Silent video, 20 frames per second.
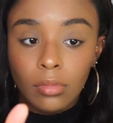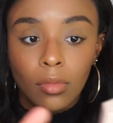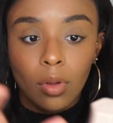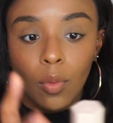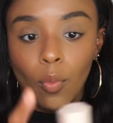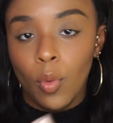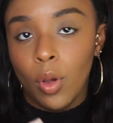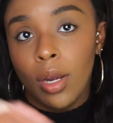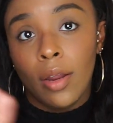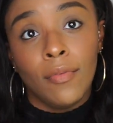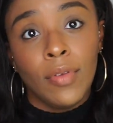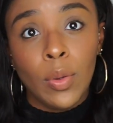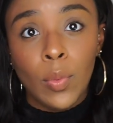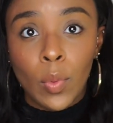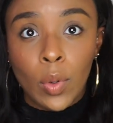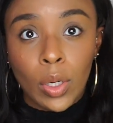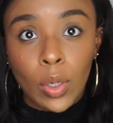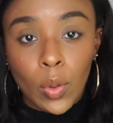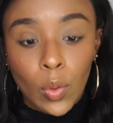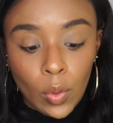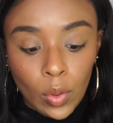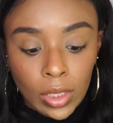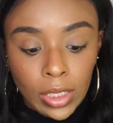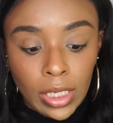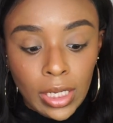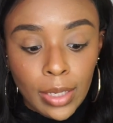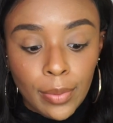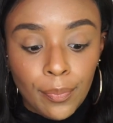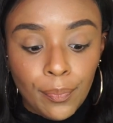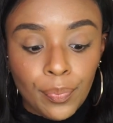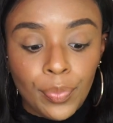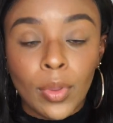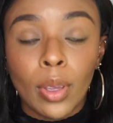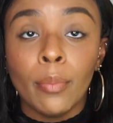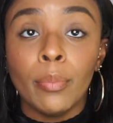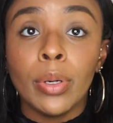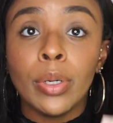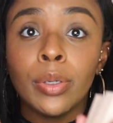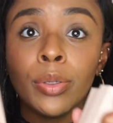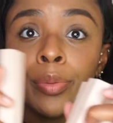whatever you wanna call it.
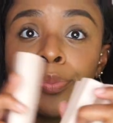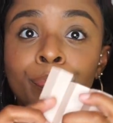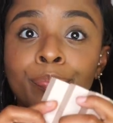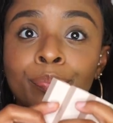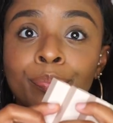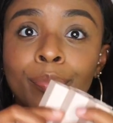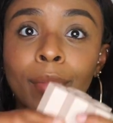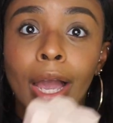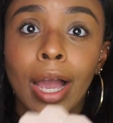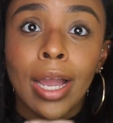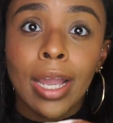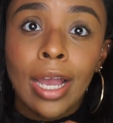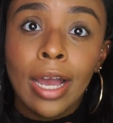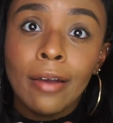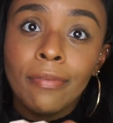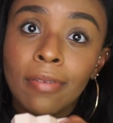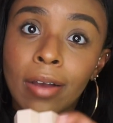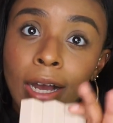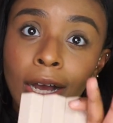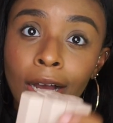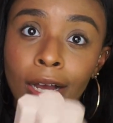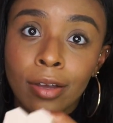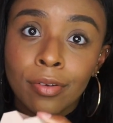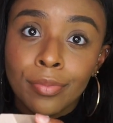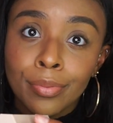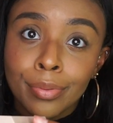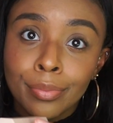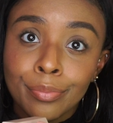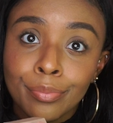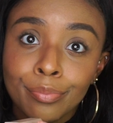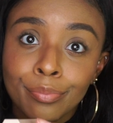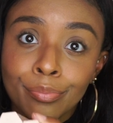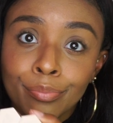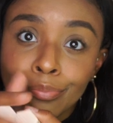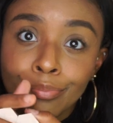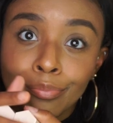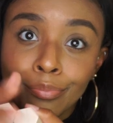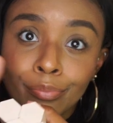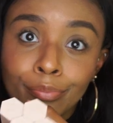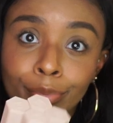Boom, I got five.
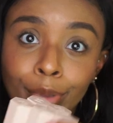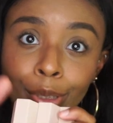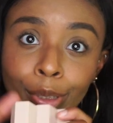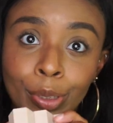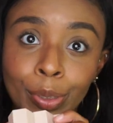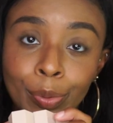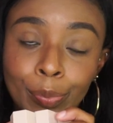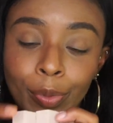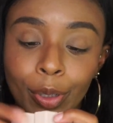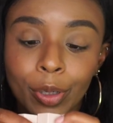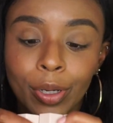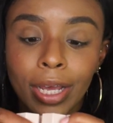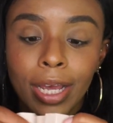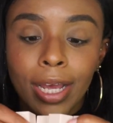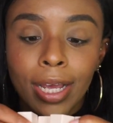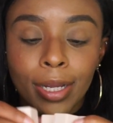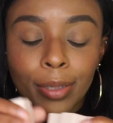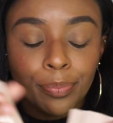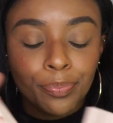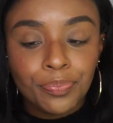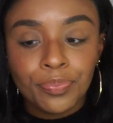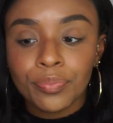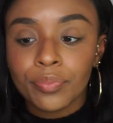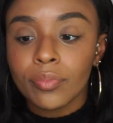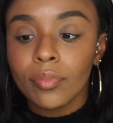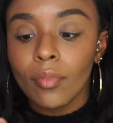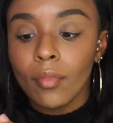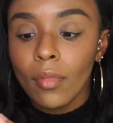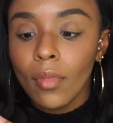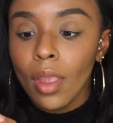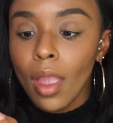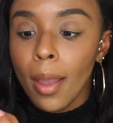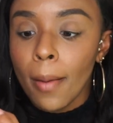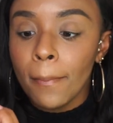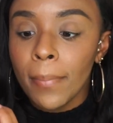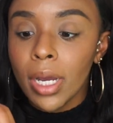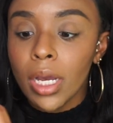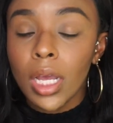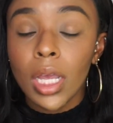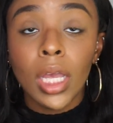Boom, okay.
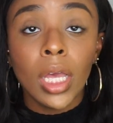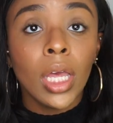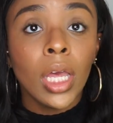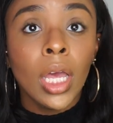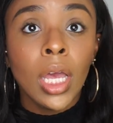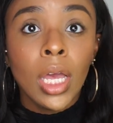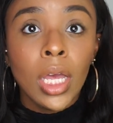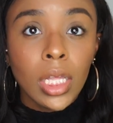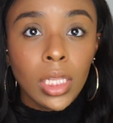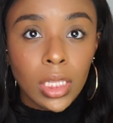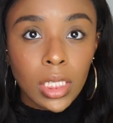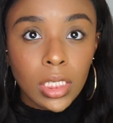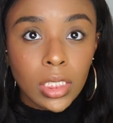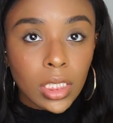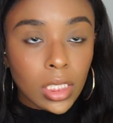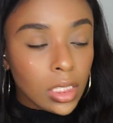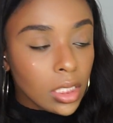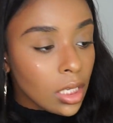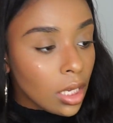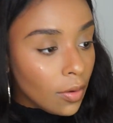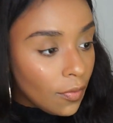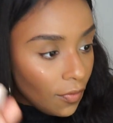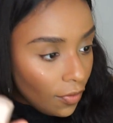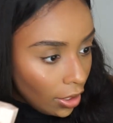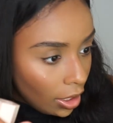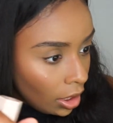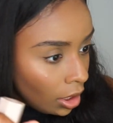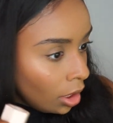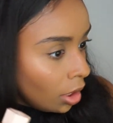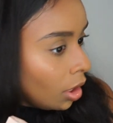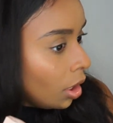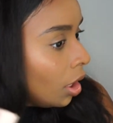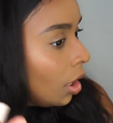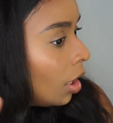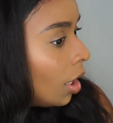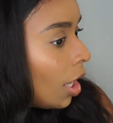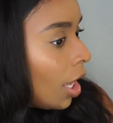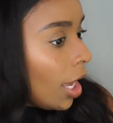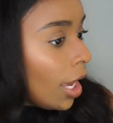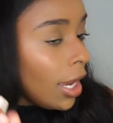But this is Confetti,
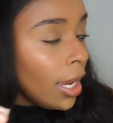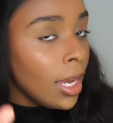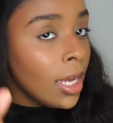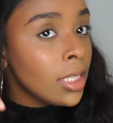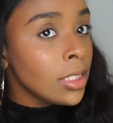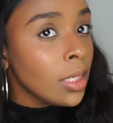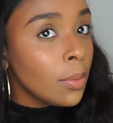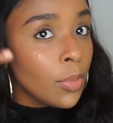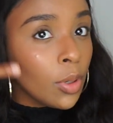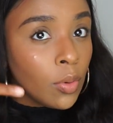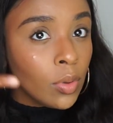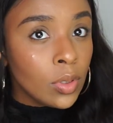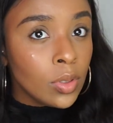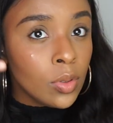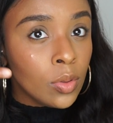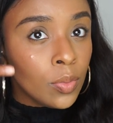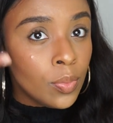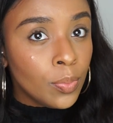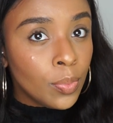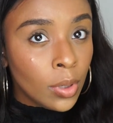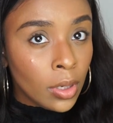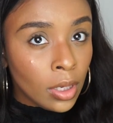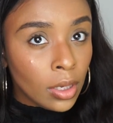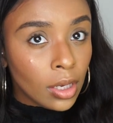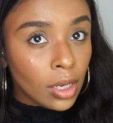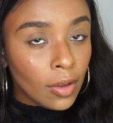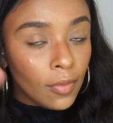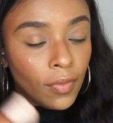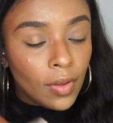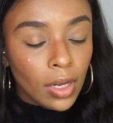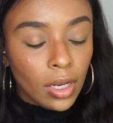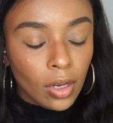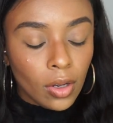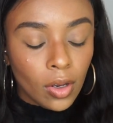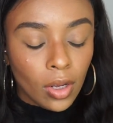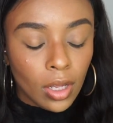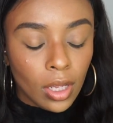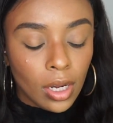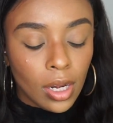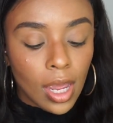and I'm going to put Confetti
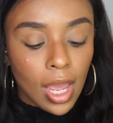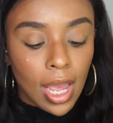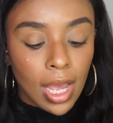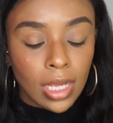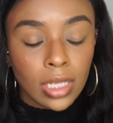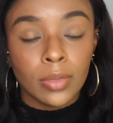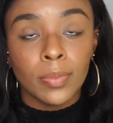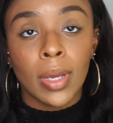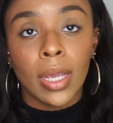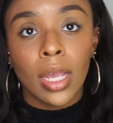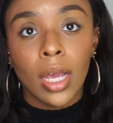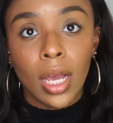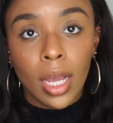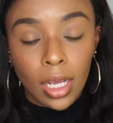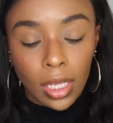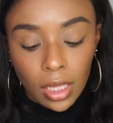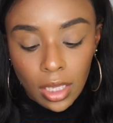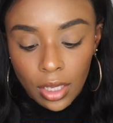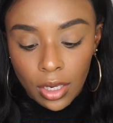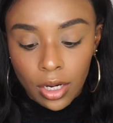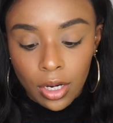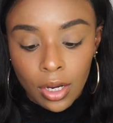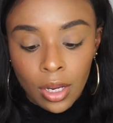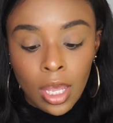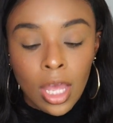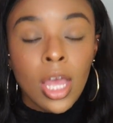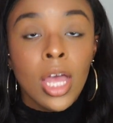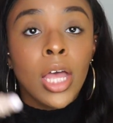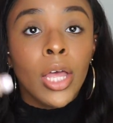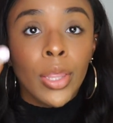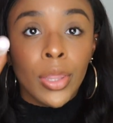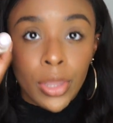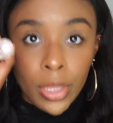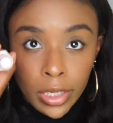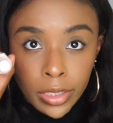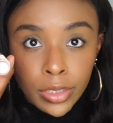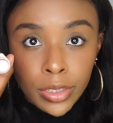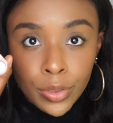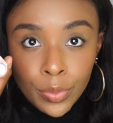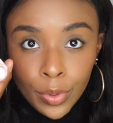on as my highlighter.
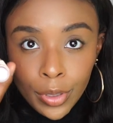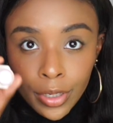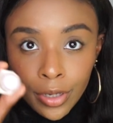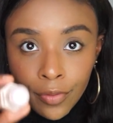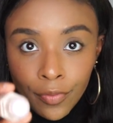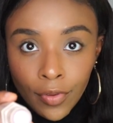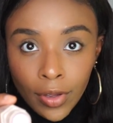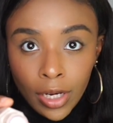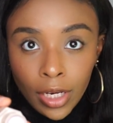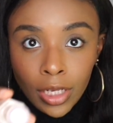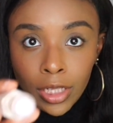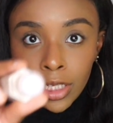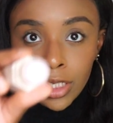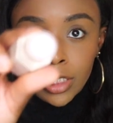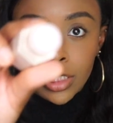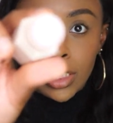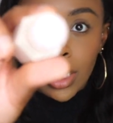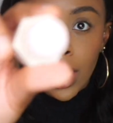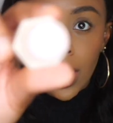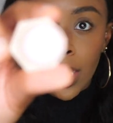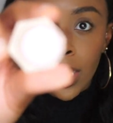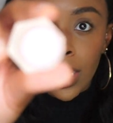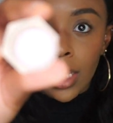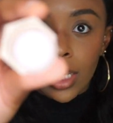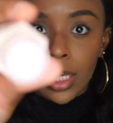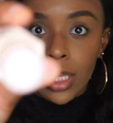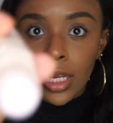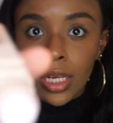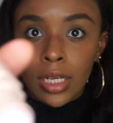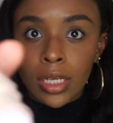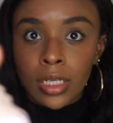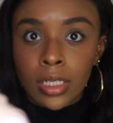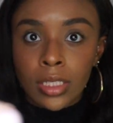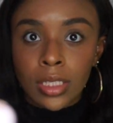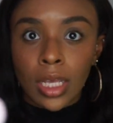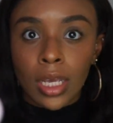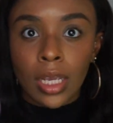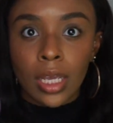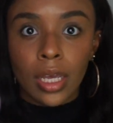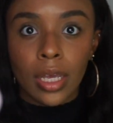This is what Confetti looks like. It is like